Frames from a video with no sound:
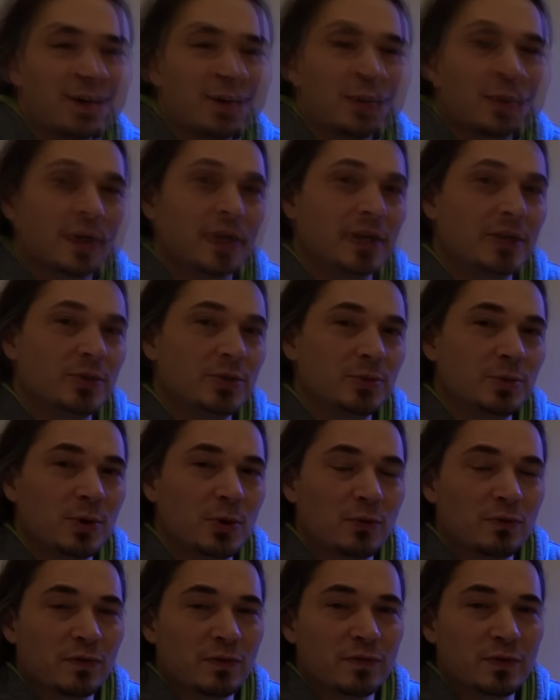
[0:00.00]
We're going to do an
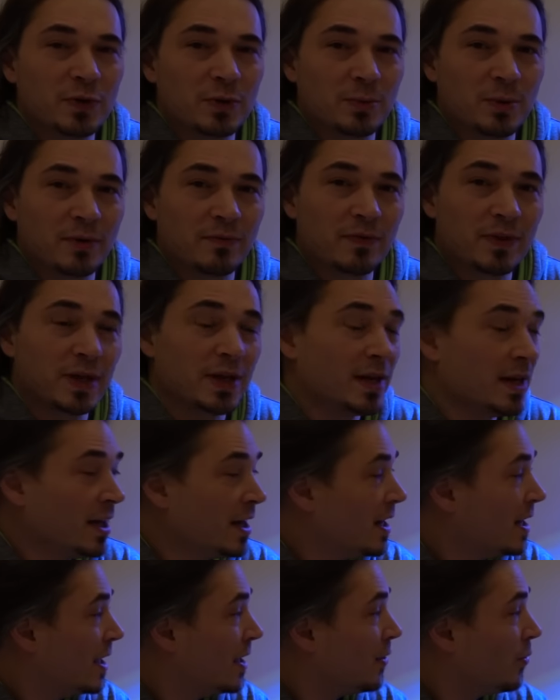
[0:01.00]
overview of the
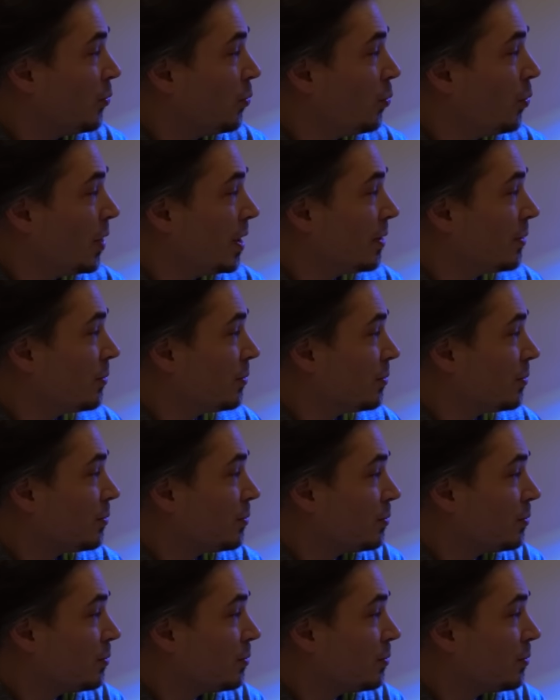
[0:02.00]
one.